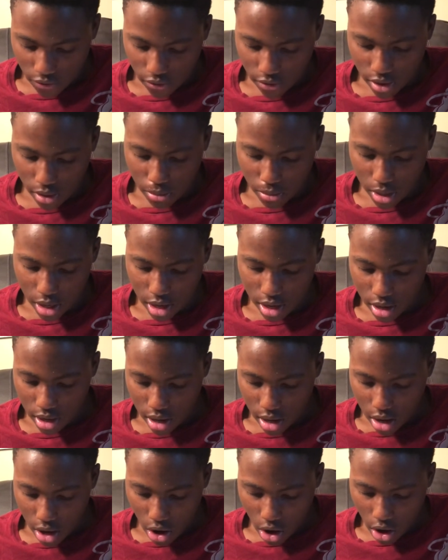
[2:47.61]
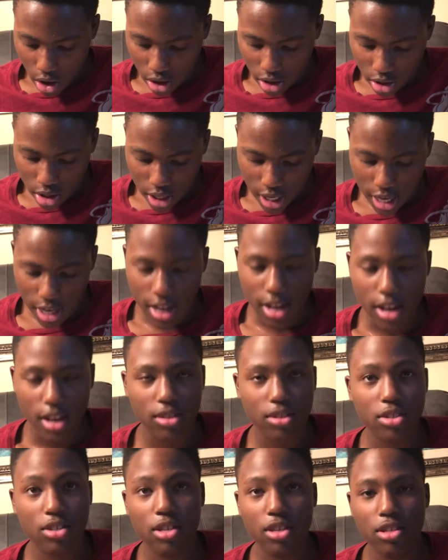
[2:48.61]
from a heart attack
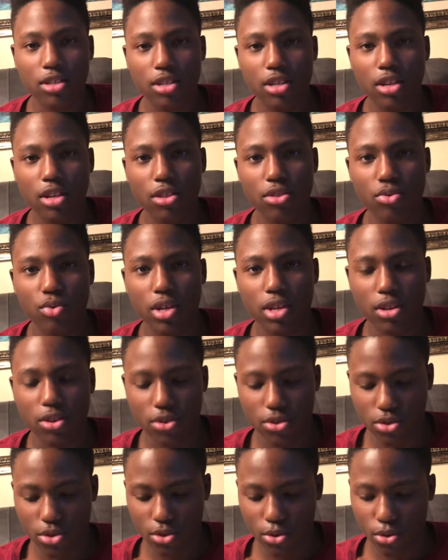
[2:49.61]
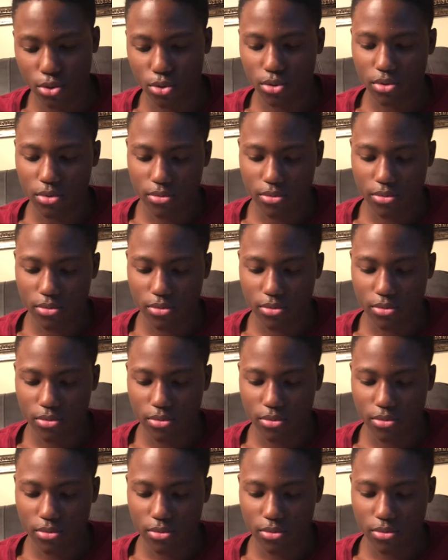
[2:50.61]
at 63 years old.